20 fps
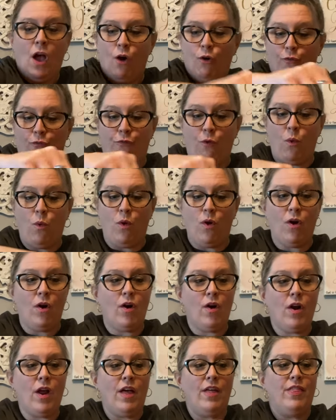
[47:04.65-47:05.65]

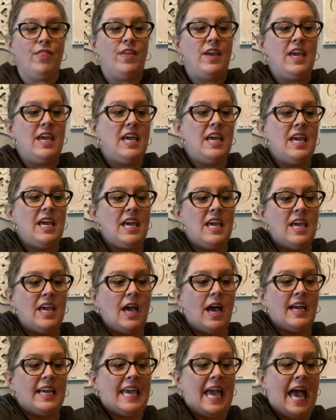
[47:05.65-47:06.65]
For the
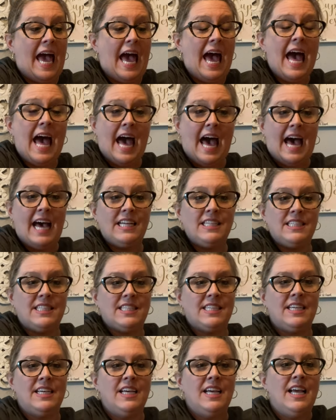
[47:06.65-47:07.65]

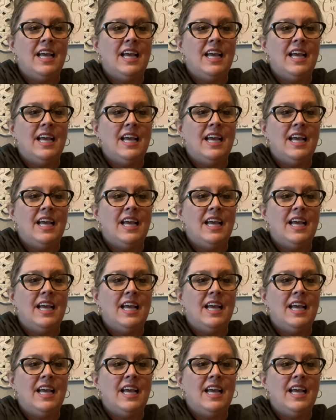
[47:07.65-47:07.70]
cat,